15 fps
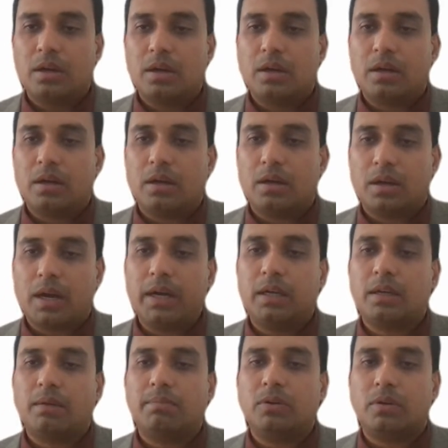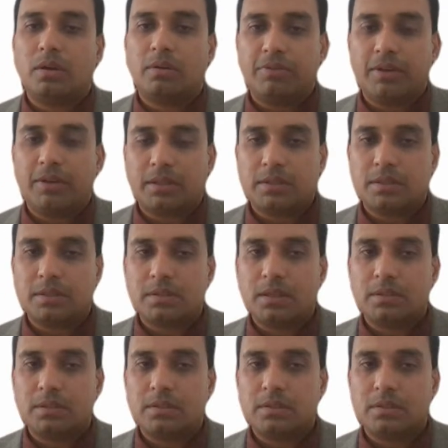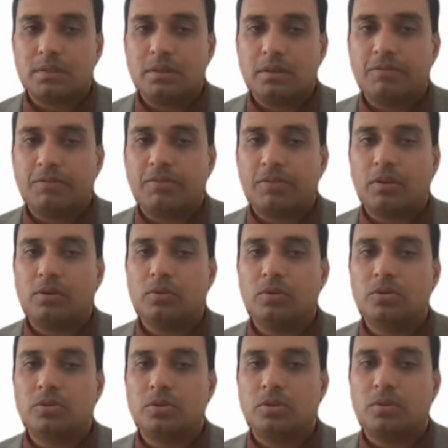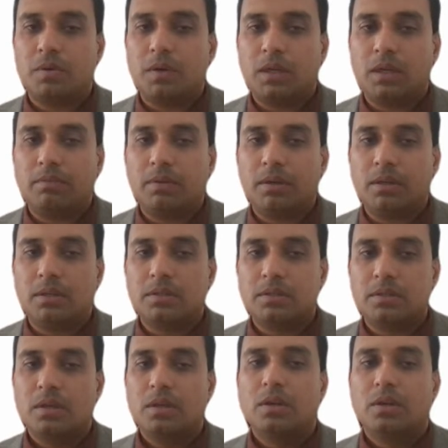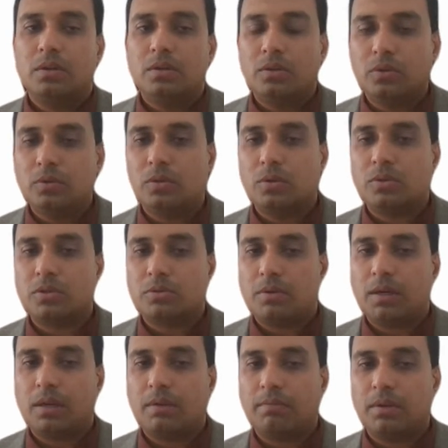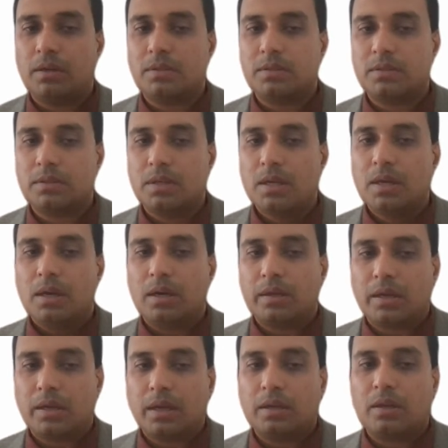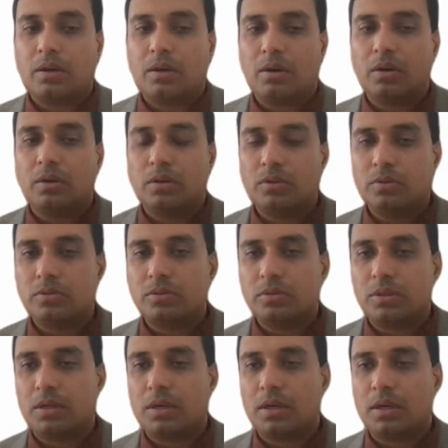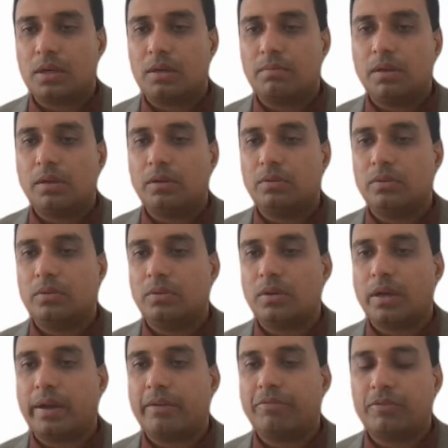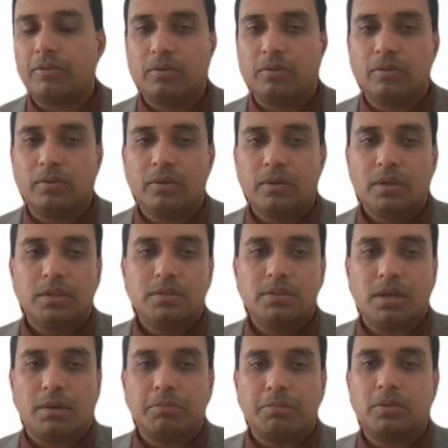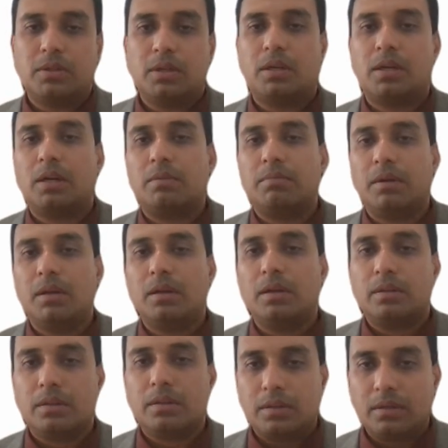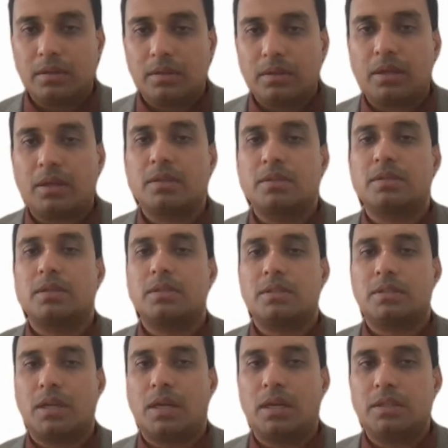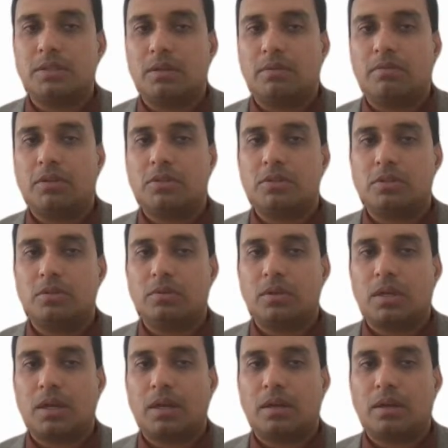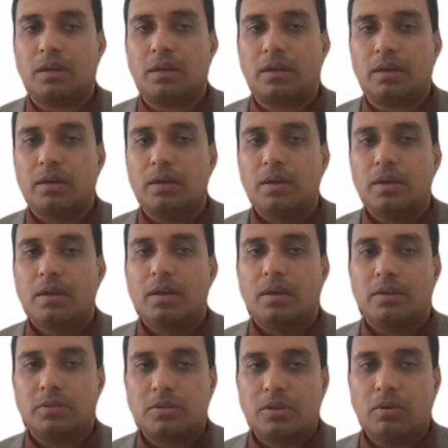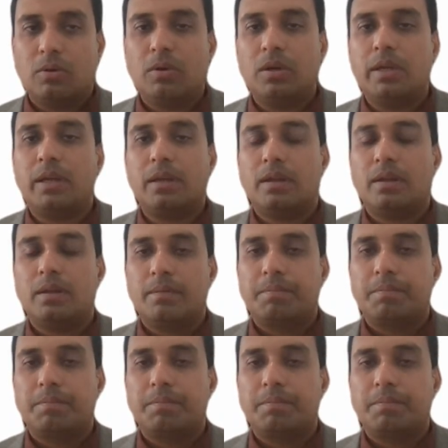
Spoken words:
right amount of exercise. If you are used to 20 minutes, do those 20 minutes. Again, you're not used to the treadmill, you don't have to jump to the treadmill. There is a stage in which you can slowly